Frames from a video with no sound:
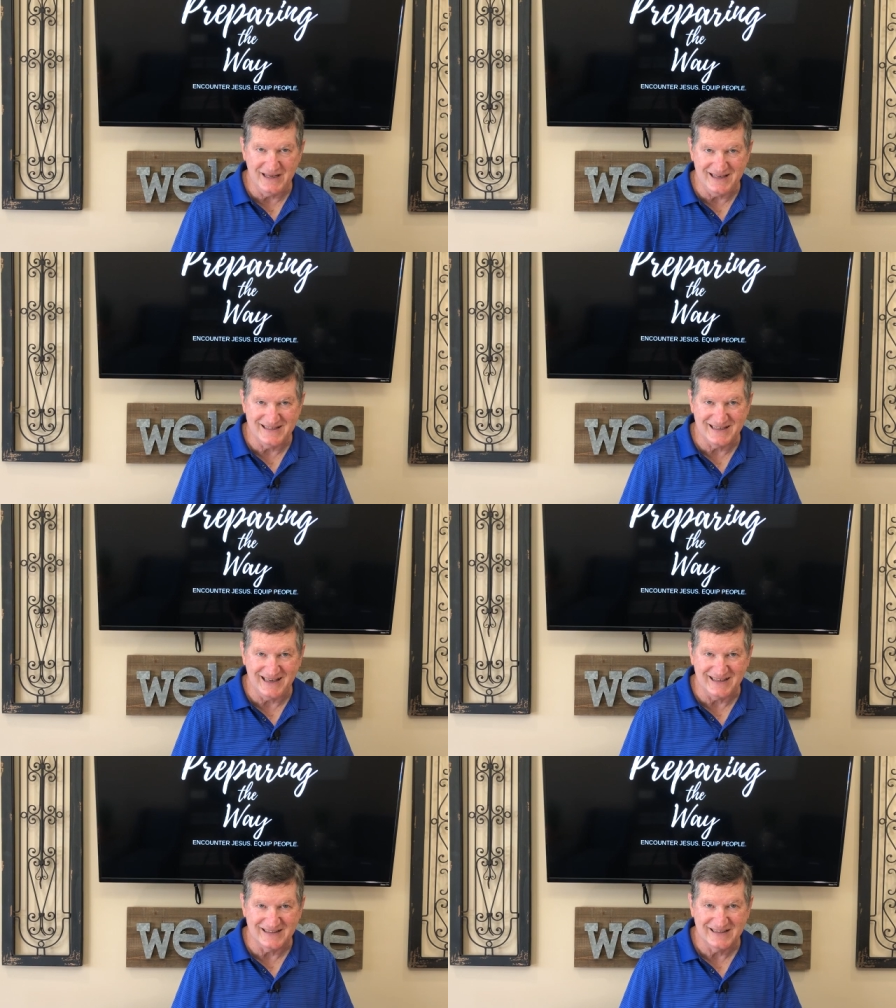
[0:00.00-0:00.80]
he
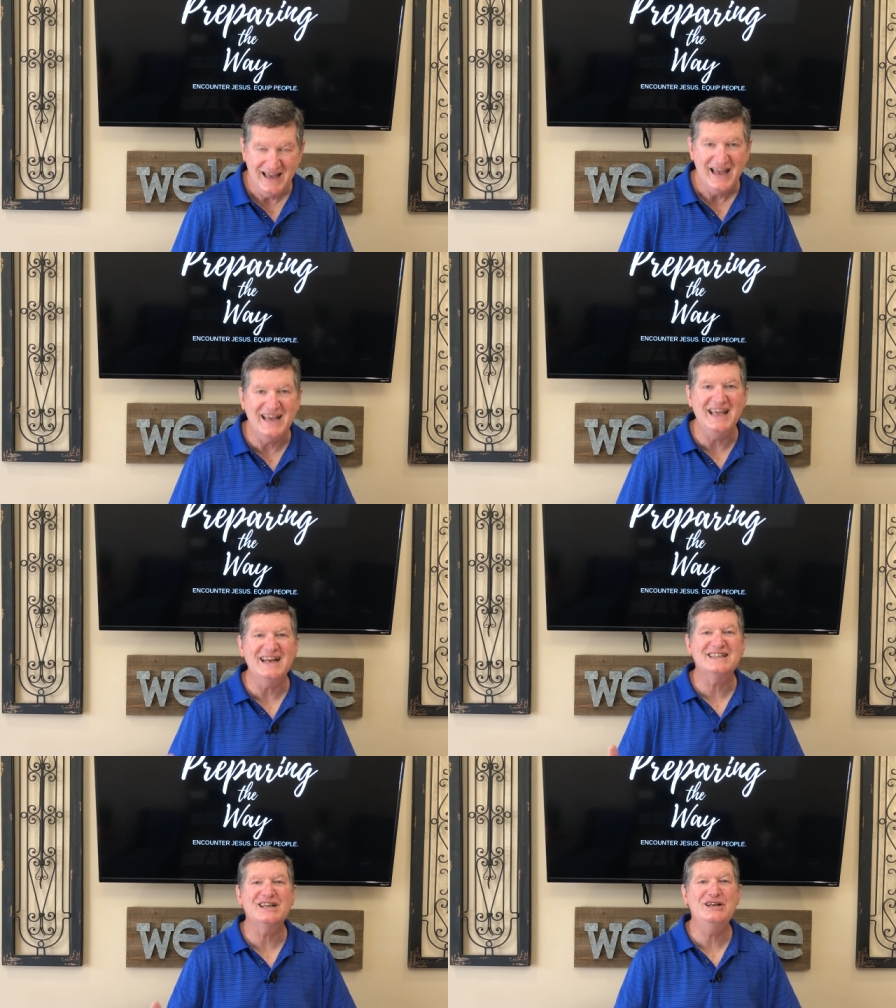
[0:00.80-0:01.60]
says.
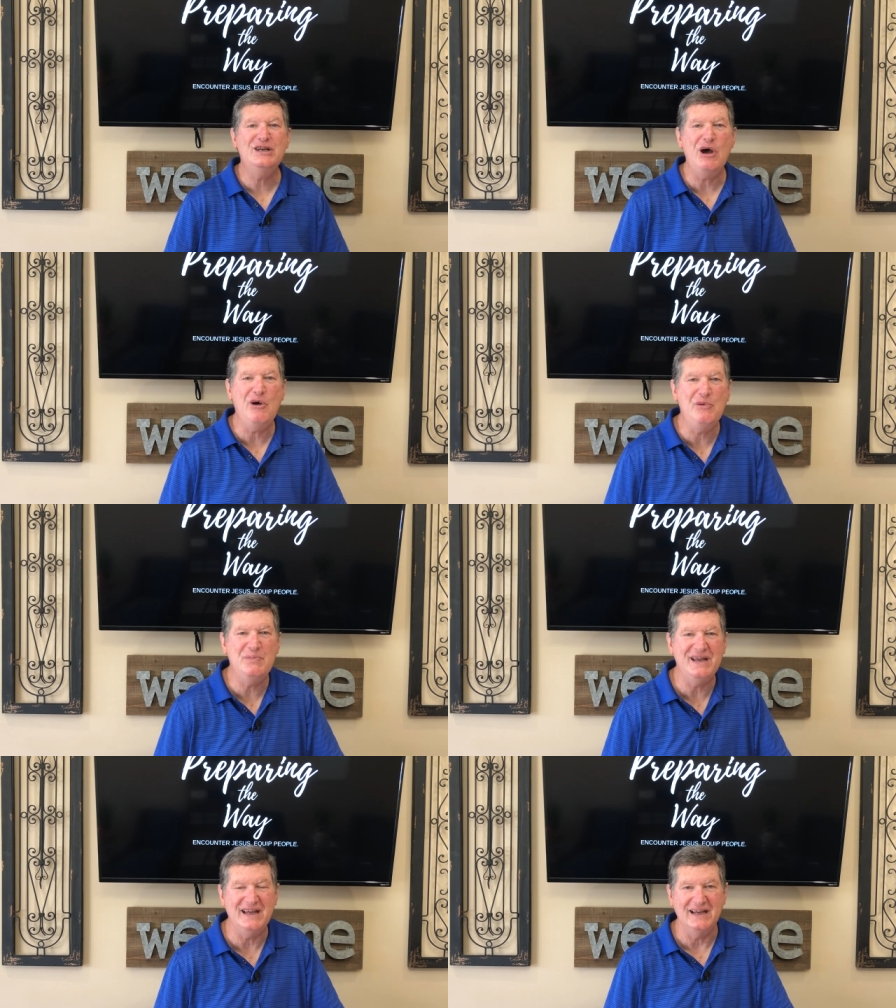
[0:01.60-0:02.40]
Get to know
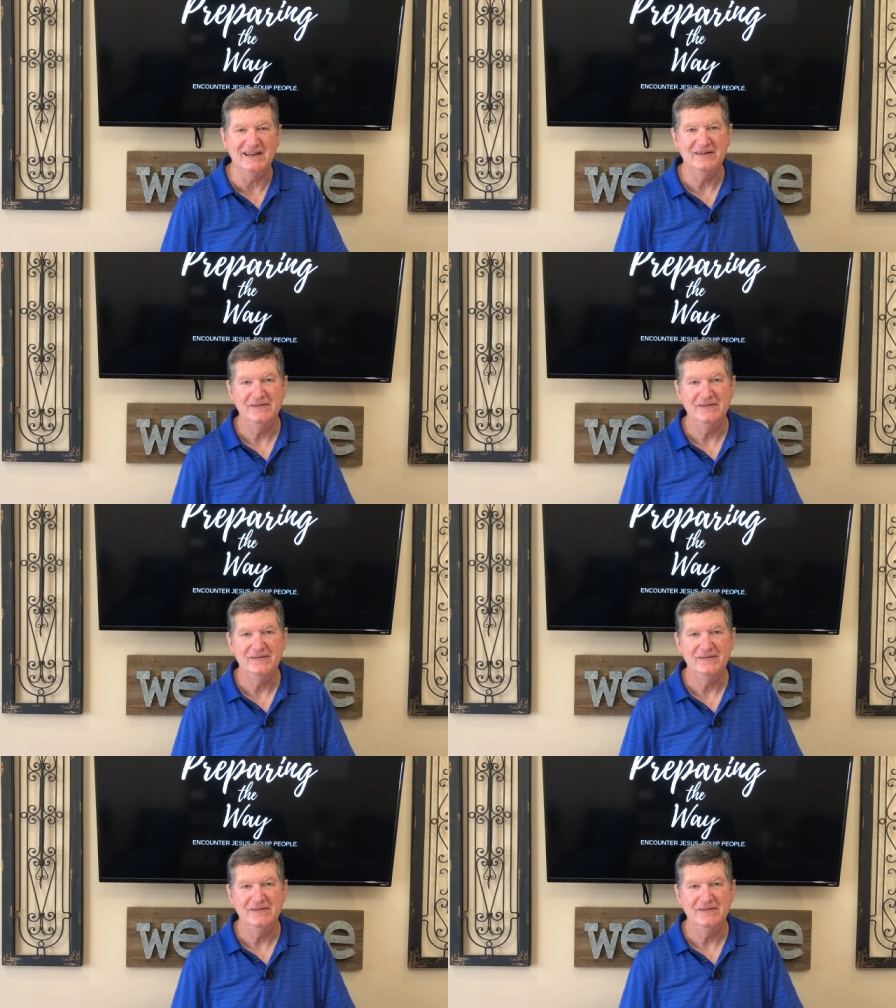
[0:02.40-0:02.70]
me.